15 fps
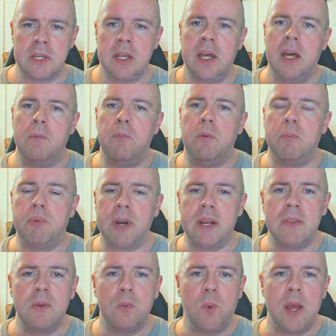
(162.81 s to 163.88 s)
and will bring the
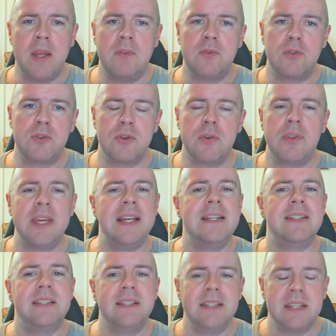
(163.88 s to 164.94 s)
way of truth into
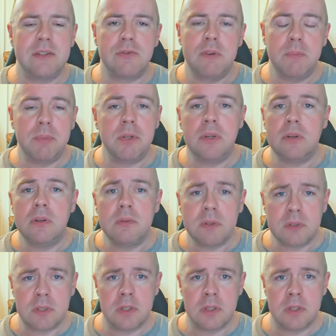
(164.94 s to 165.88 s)
disrepute.